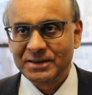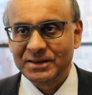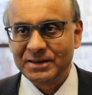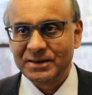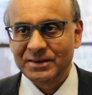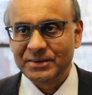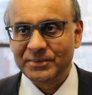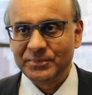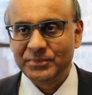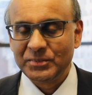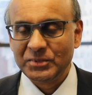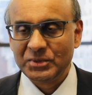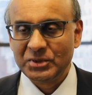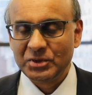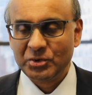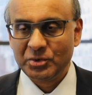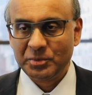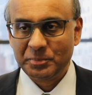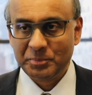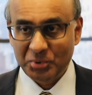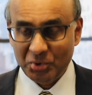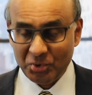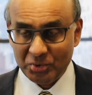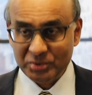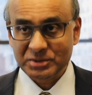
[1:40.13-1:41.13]
The
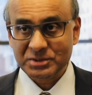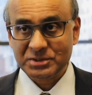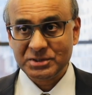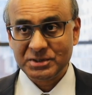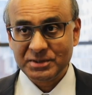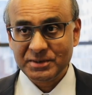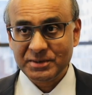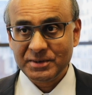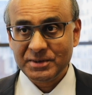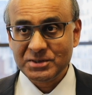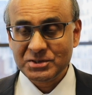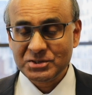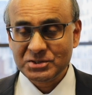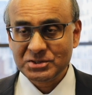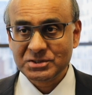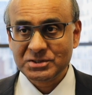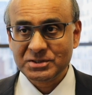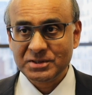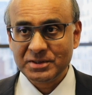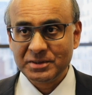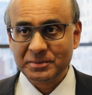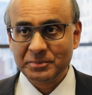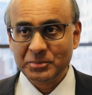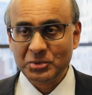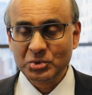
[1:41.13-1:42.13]
report
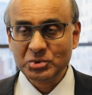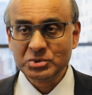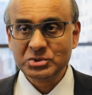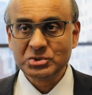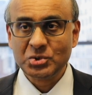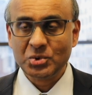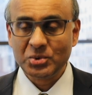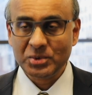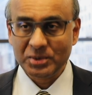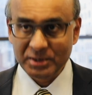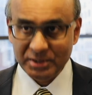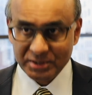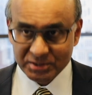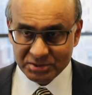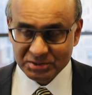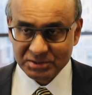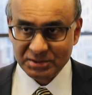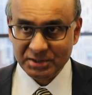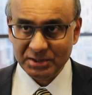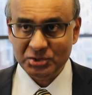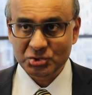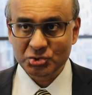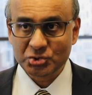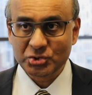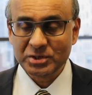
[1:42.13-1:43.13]
is the most
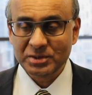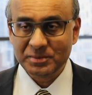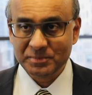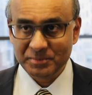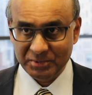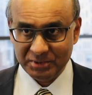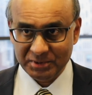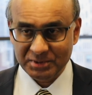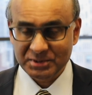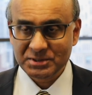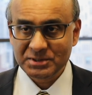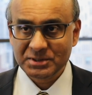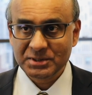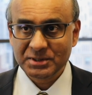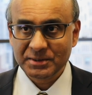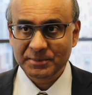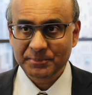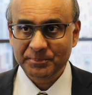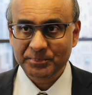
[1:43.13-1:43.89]
holistic treatment